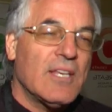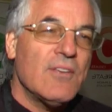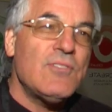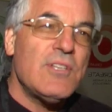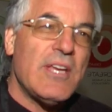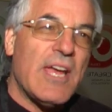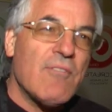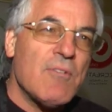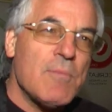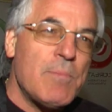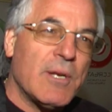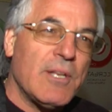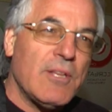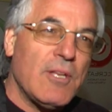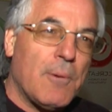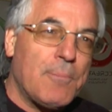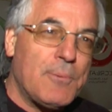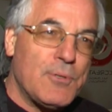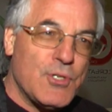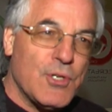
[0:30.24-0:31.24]
gives everybody
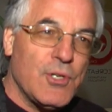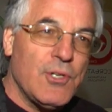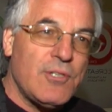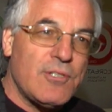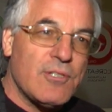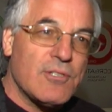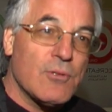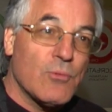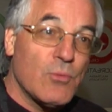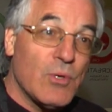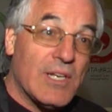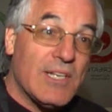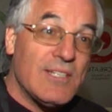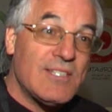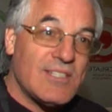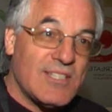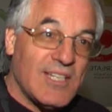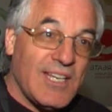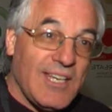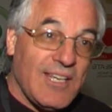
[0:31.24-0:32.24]
the opportunity to really
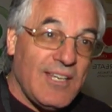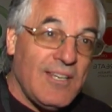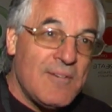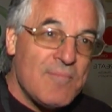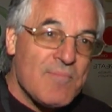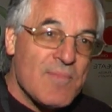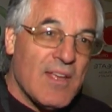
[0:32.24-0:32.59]
see